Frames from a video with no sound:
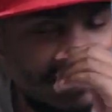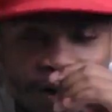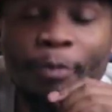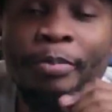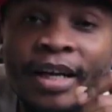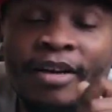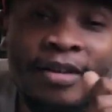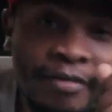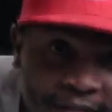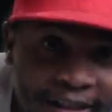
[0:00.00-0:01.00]
Did you break
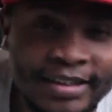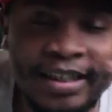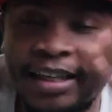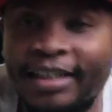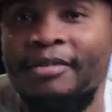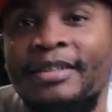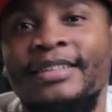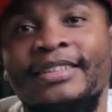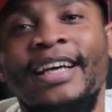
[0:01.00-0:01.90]
the fast anyways?